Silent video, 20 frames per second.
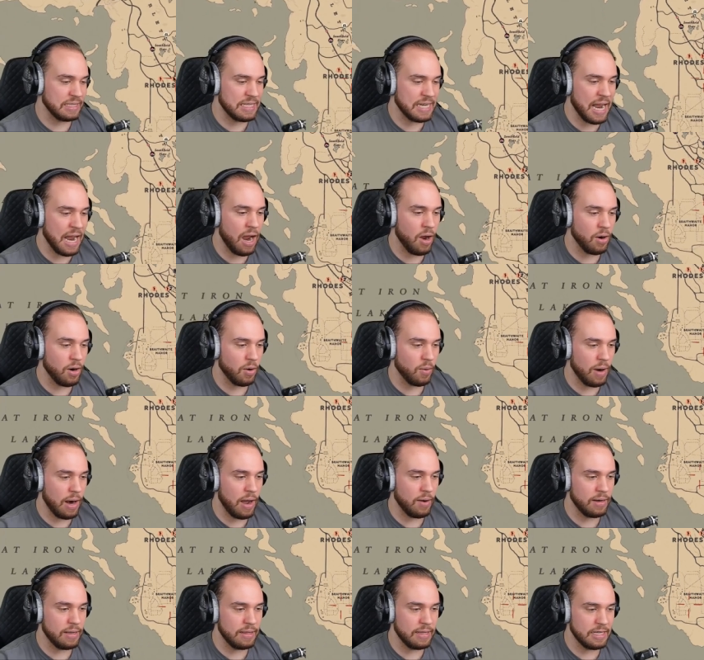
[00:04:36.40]
down
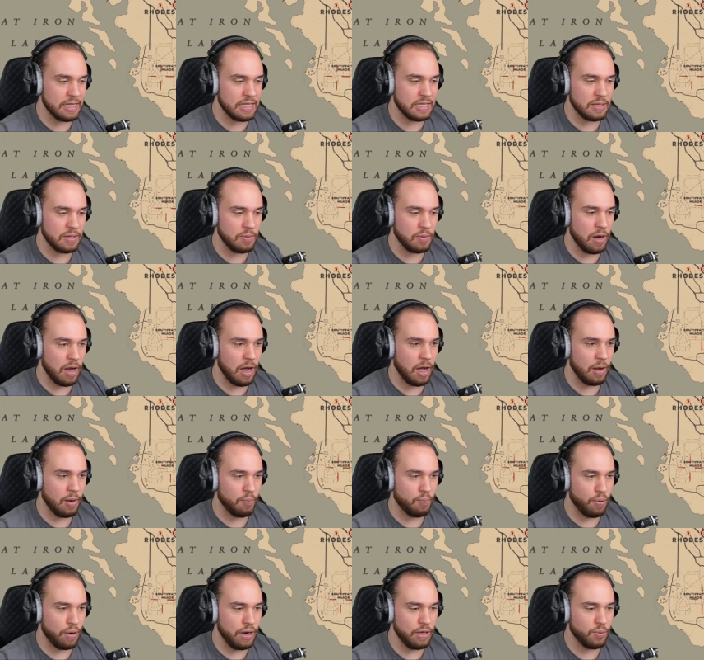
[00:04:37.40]
around in this uh,
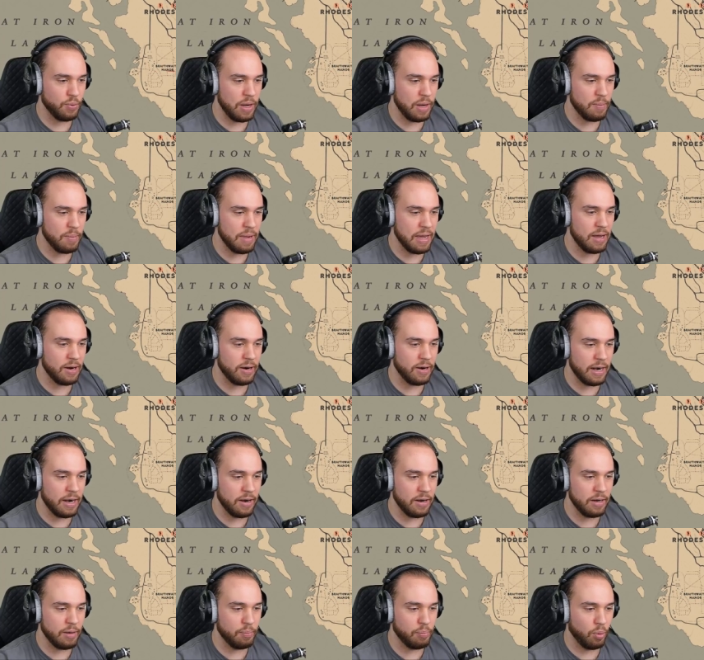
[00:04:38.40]
Braithwaite Manor
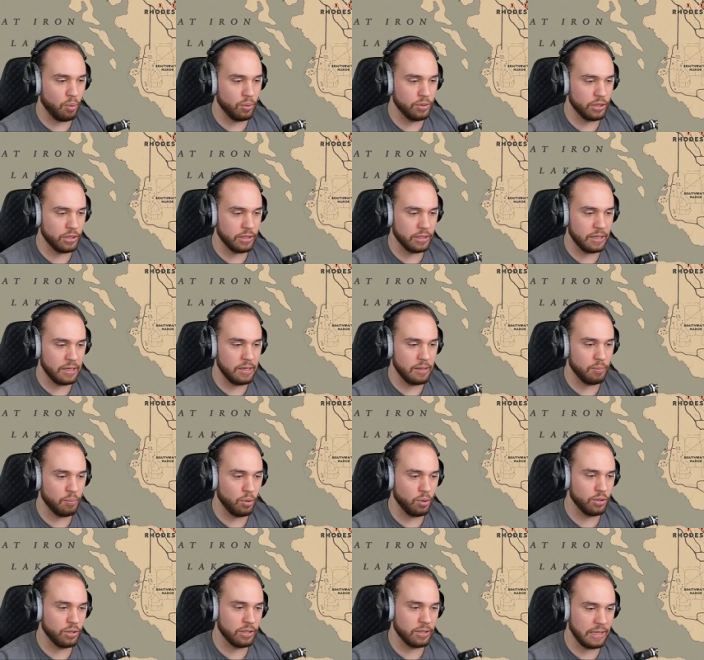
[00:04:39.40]
area, Boulder
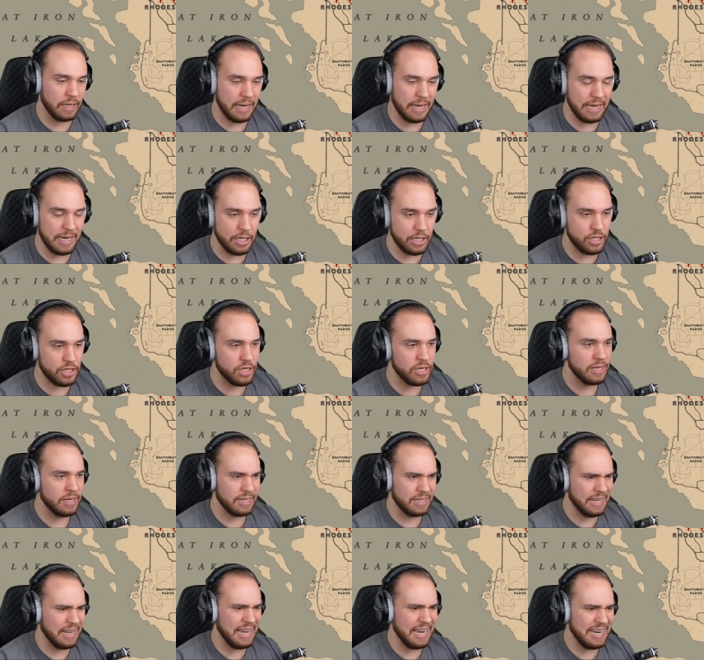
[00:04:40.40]
Bolger Glade,
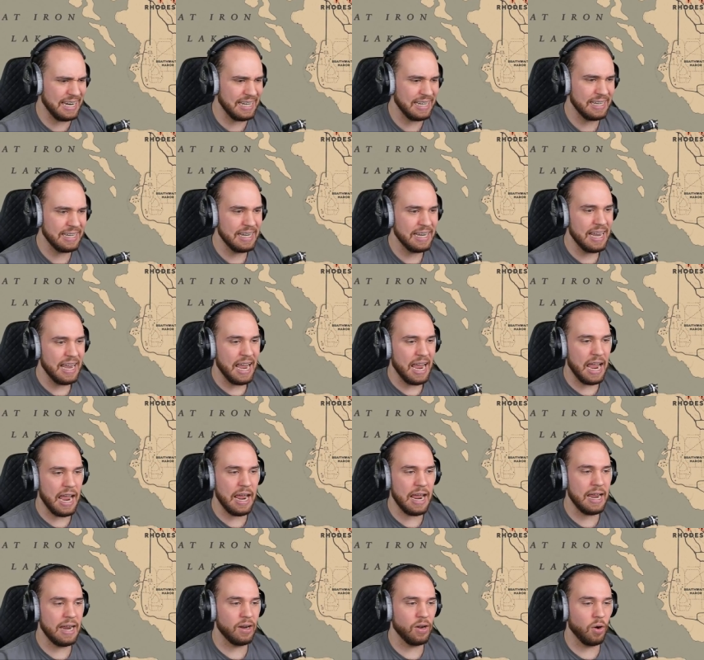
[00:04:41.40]
Glade,
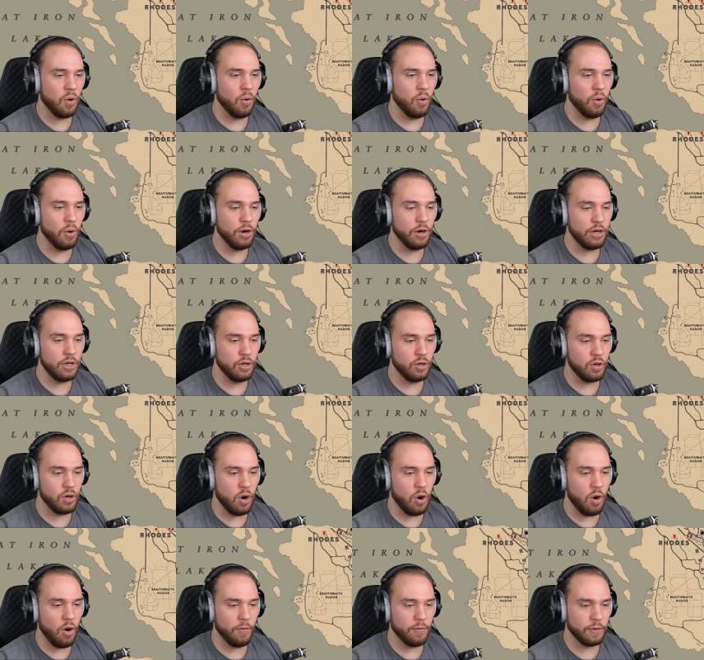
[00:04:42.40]
and or you'll
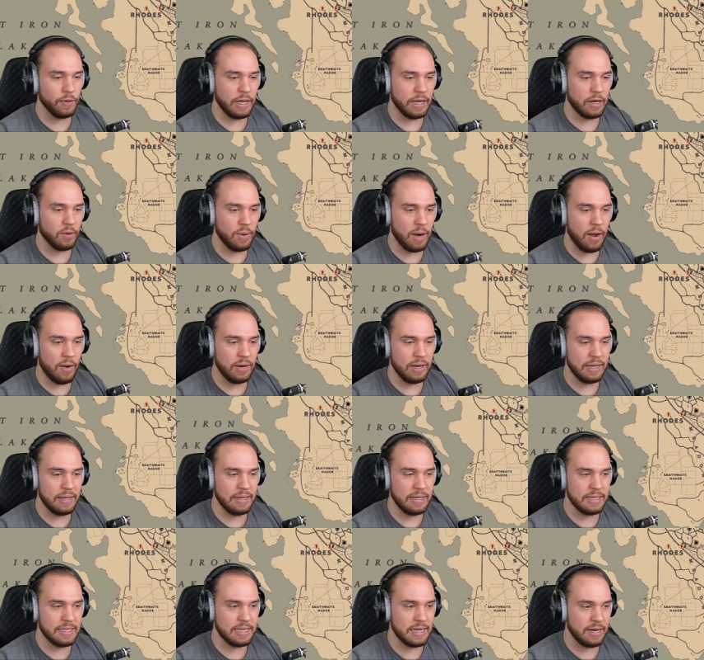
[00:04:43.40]
go over like around in
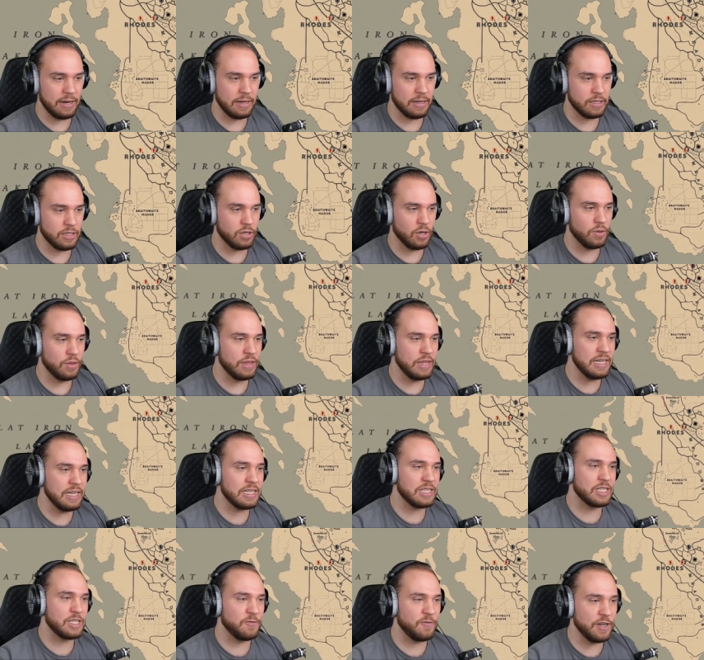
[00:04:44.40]
this area. So
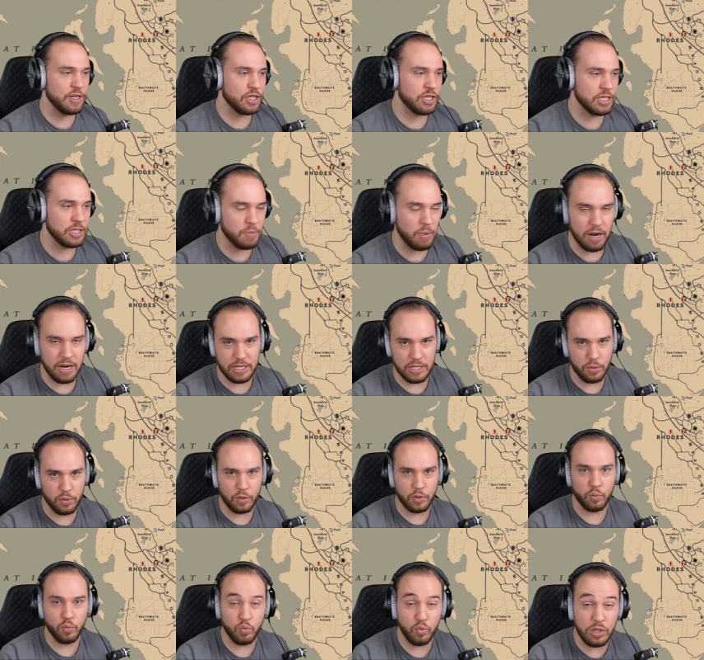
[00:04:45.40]
this fishing spot is gonna
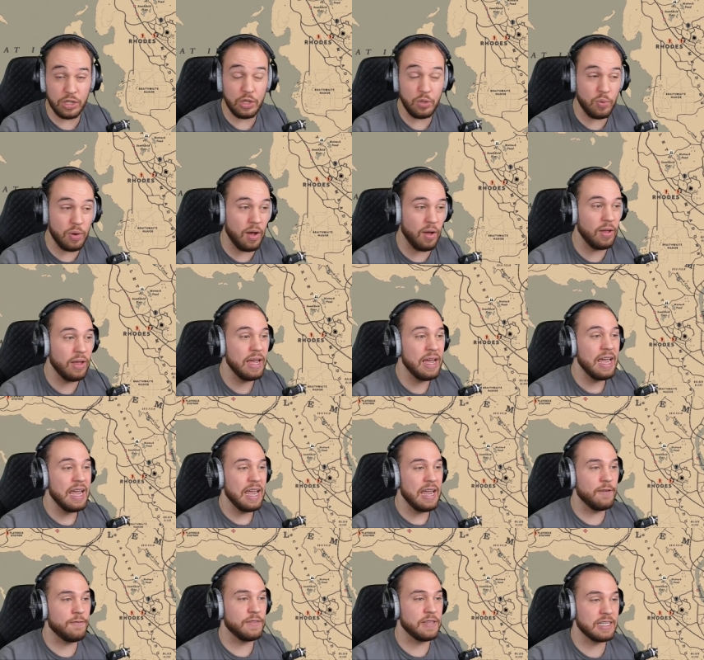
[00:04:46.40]
work really well
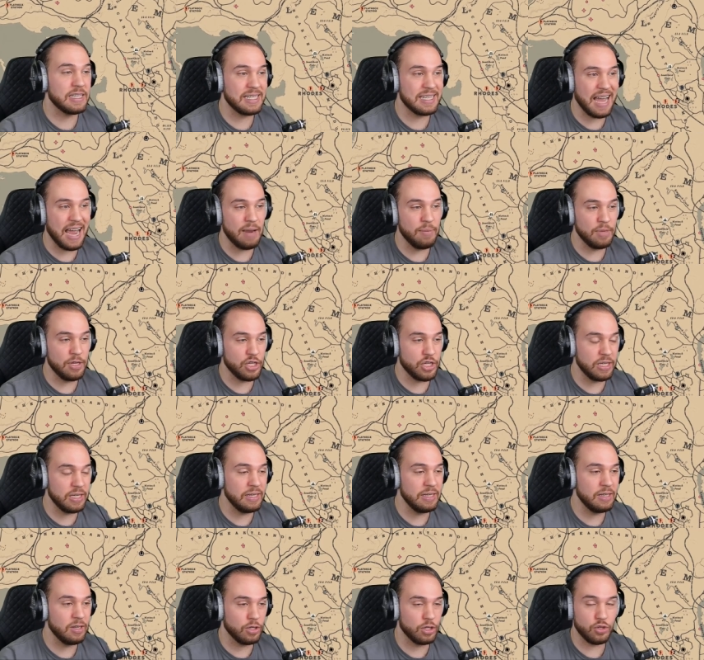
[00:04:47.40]
if this side
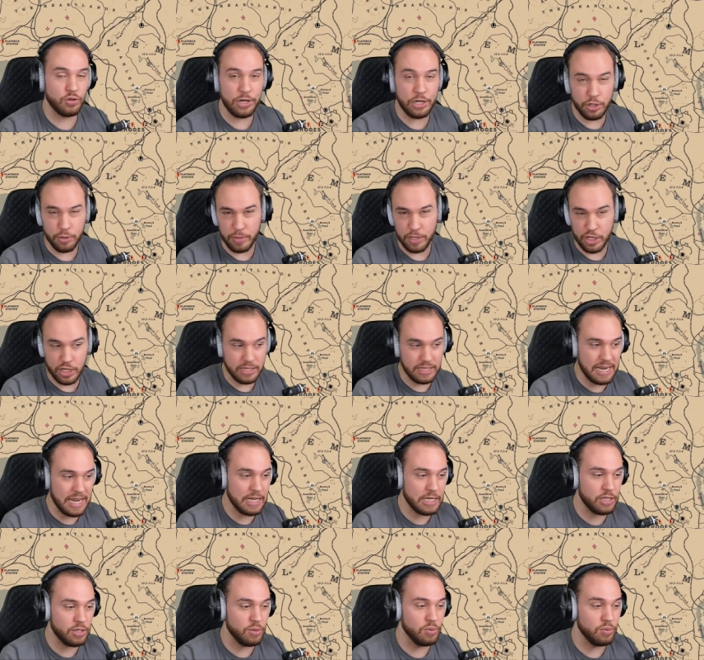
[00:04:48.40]
mission or stranger mission takes you